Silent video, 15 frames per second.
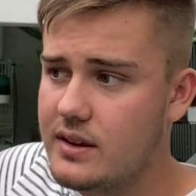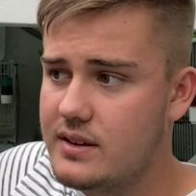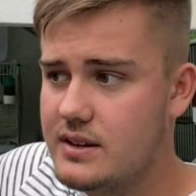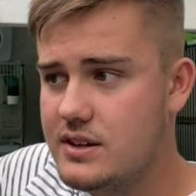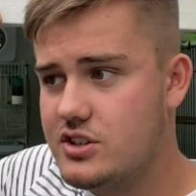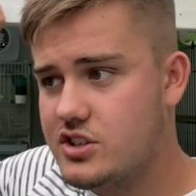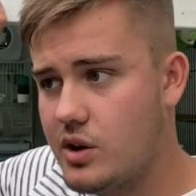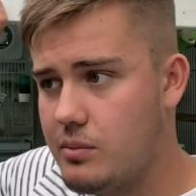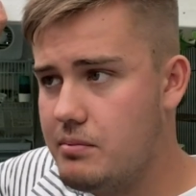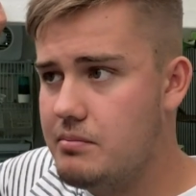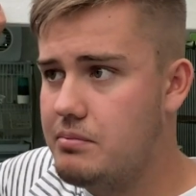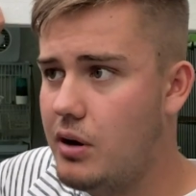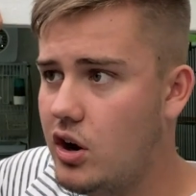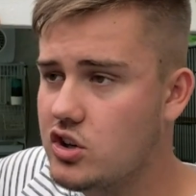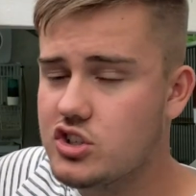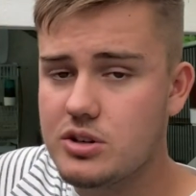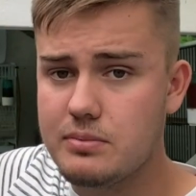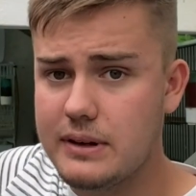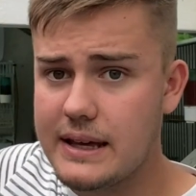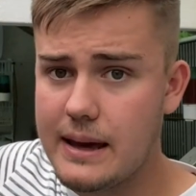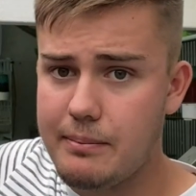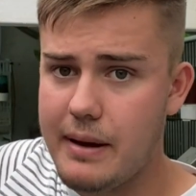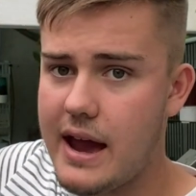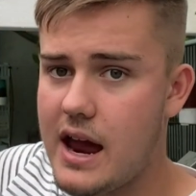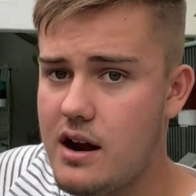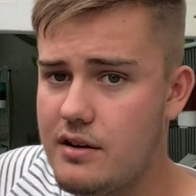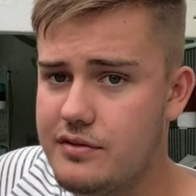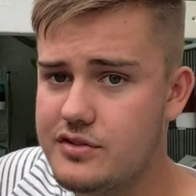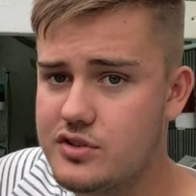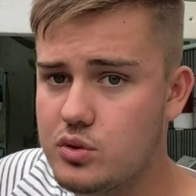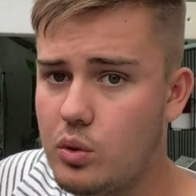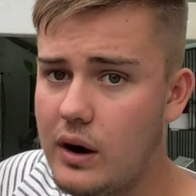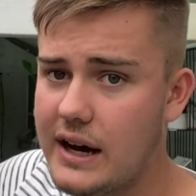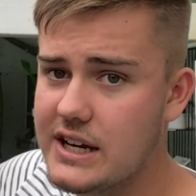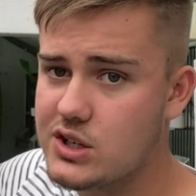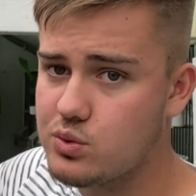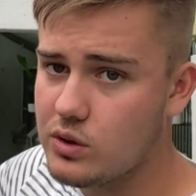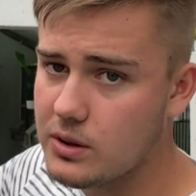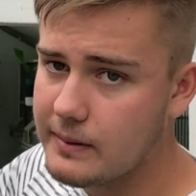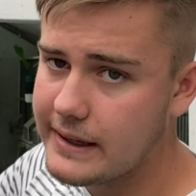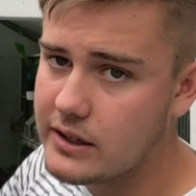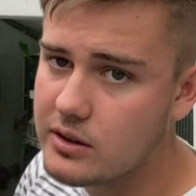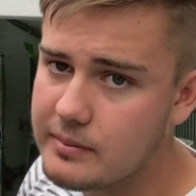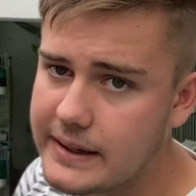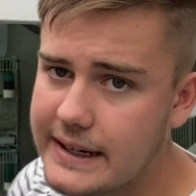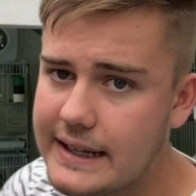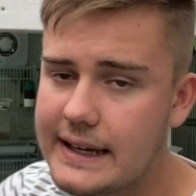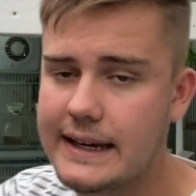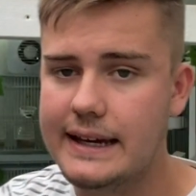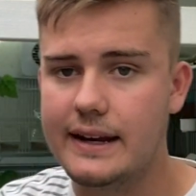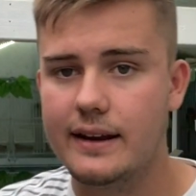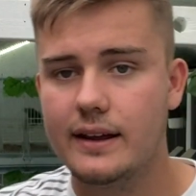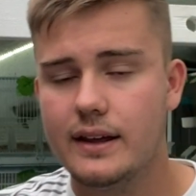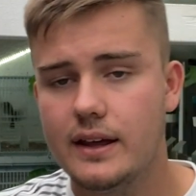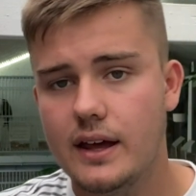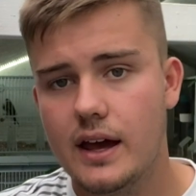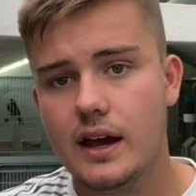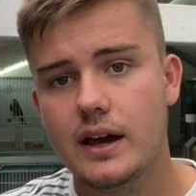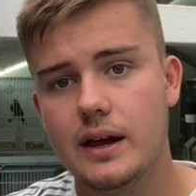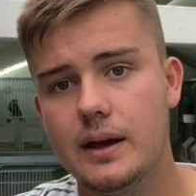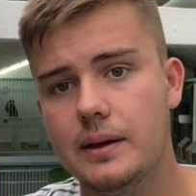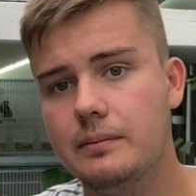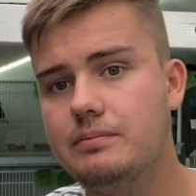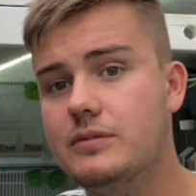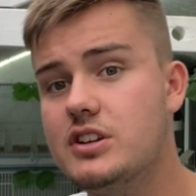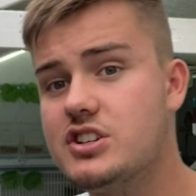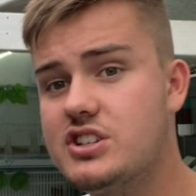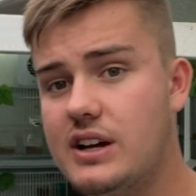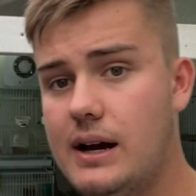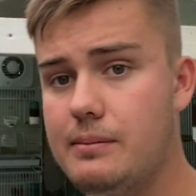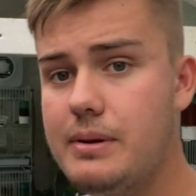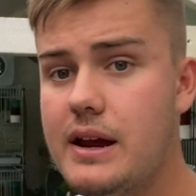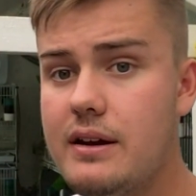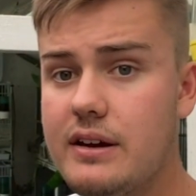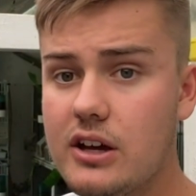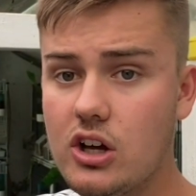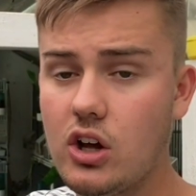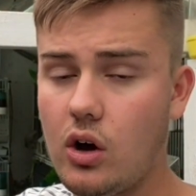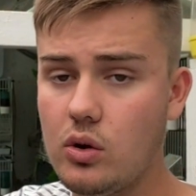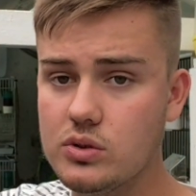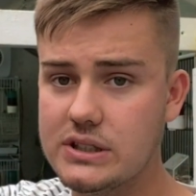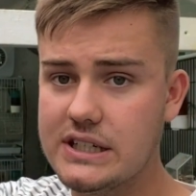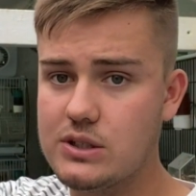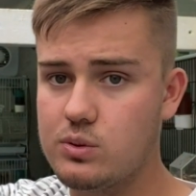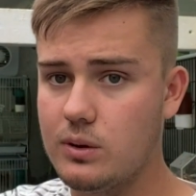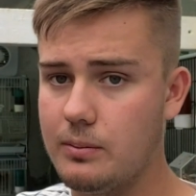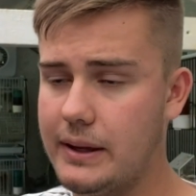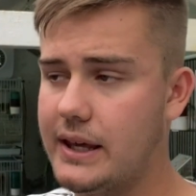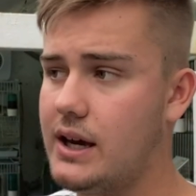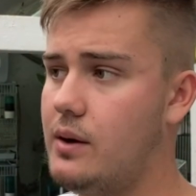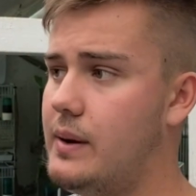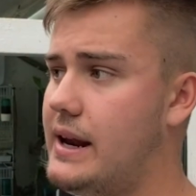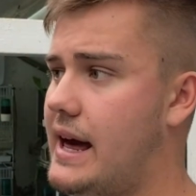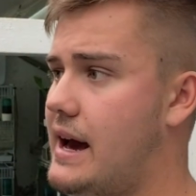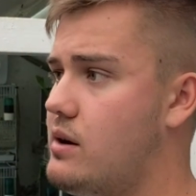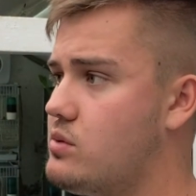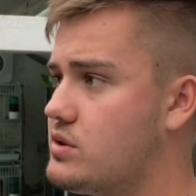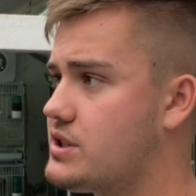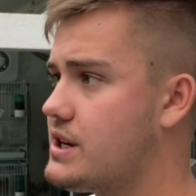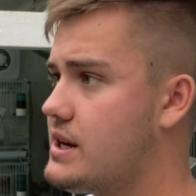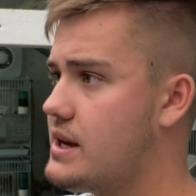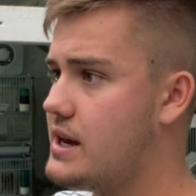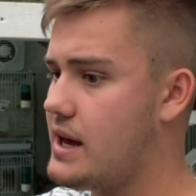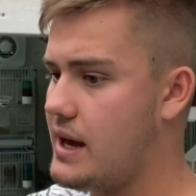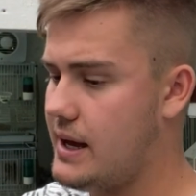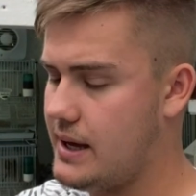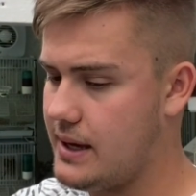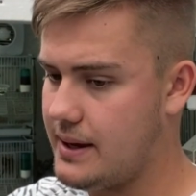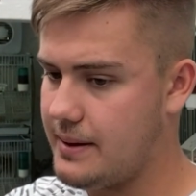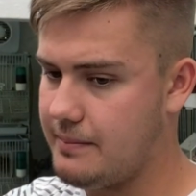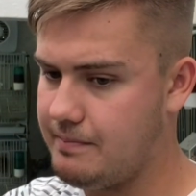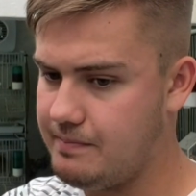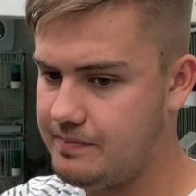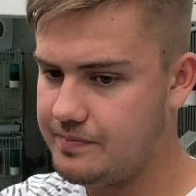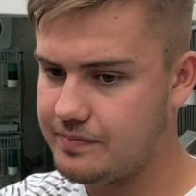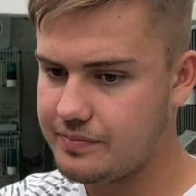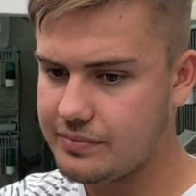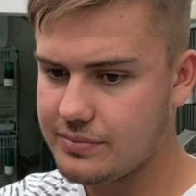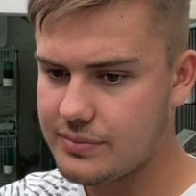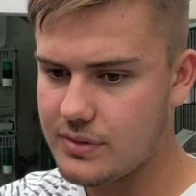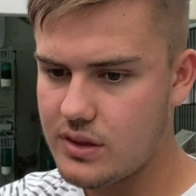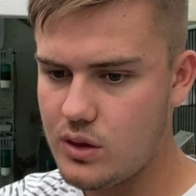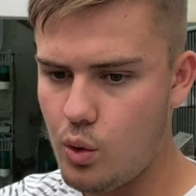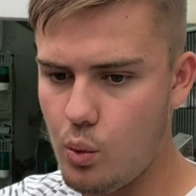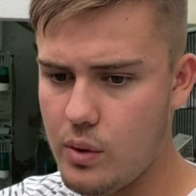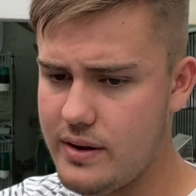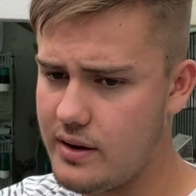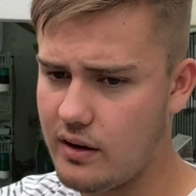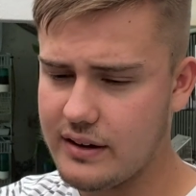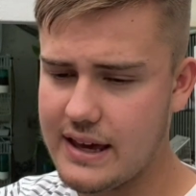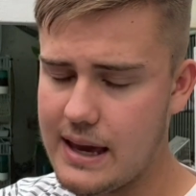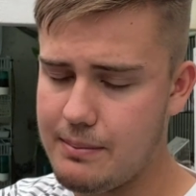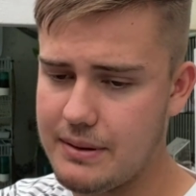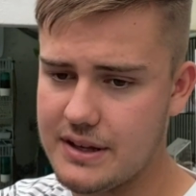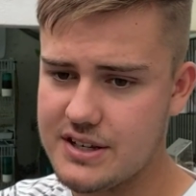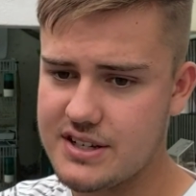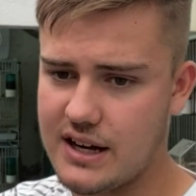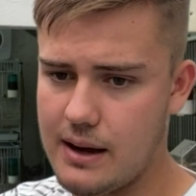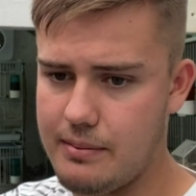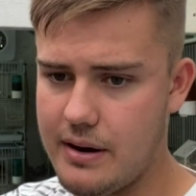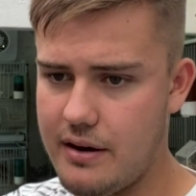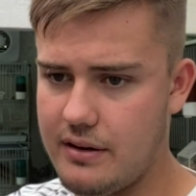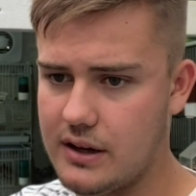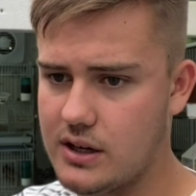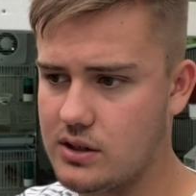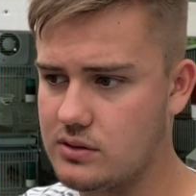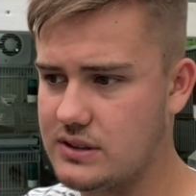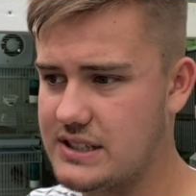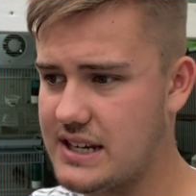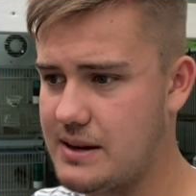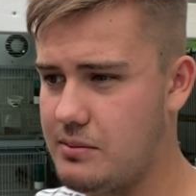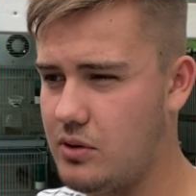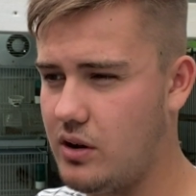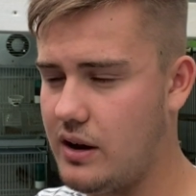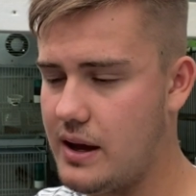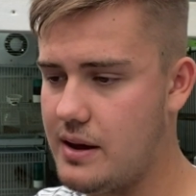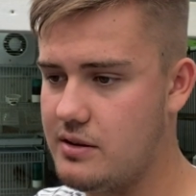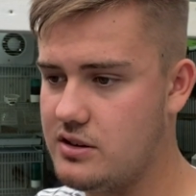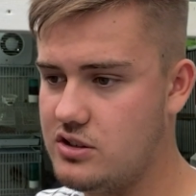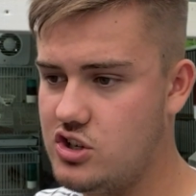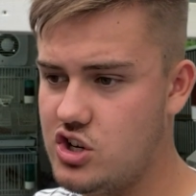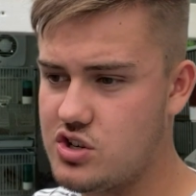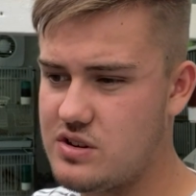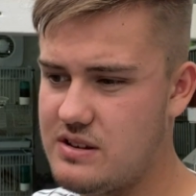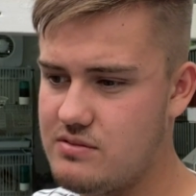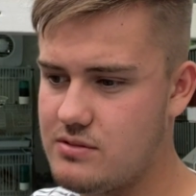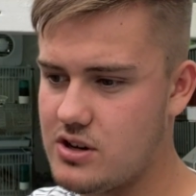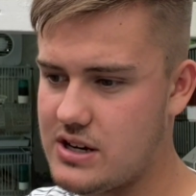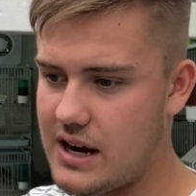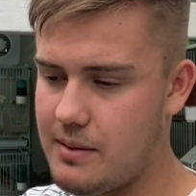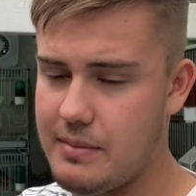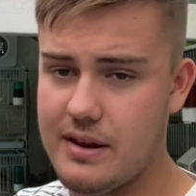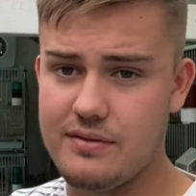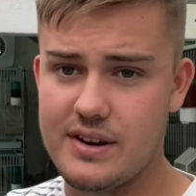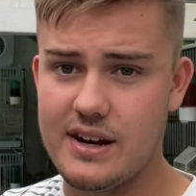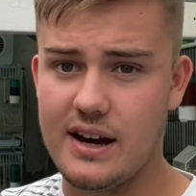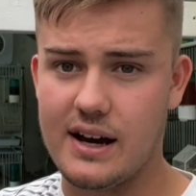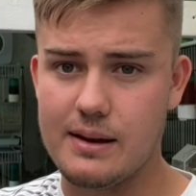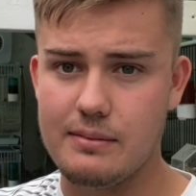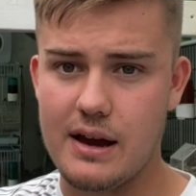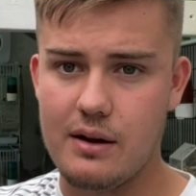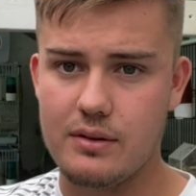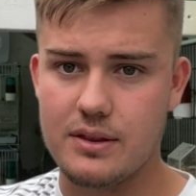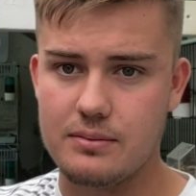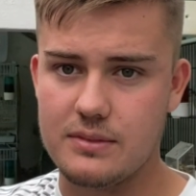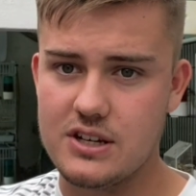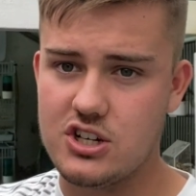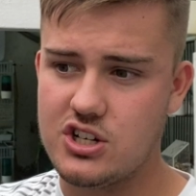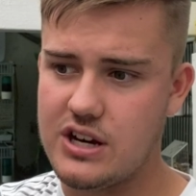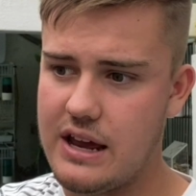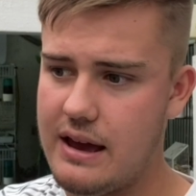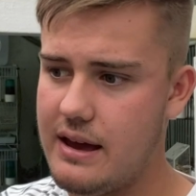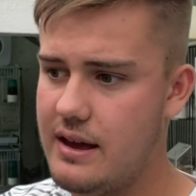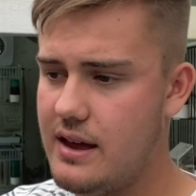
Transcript: So possibly a pair of Twites will be coming in. The Siberian Goldies will be going out. We're not keeping the Siberian Goldies anymore. I just had a bit of a nightmare with them this year.